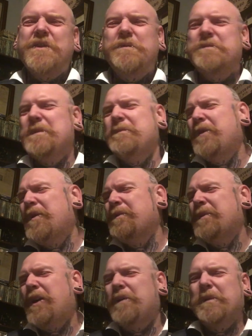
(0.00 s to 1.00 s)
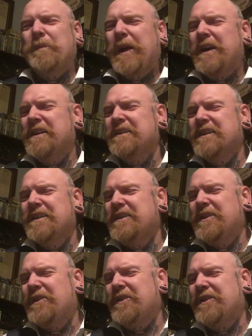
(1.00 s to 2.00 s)
with my mum or my partner,
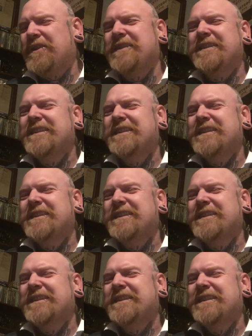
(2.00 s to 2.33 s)
or